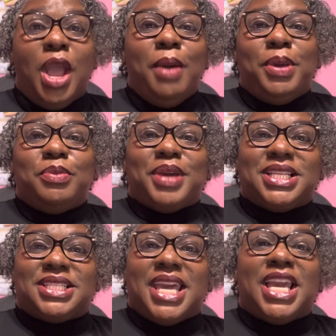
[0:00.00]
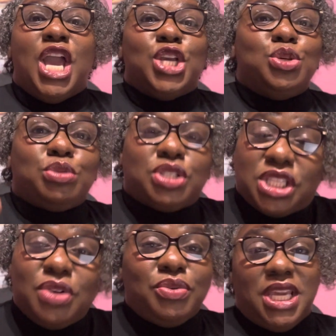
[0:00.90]
People may say you
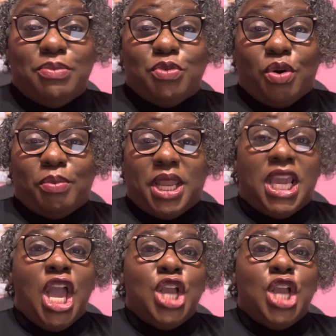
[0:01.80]
still need more money.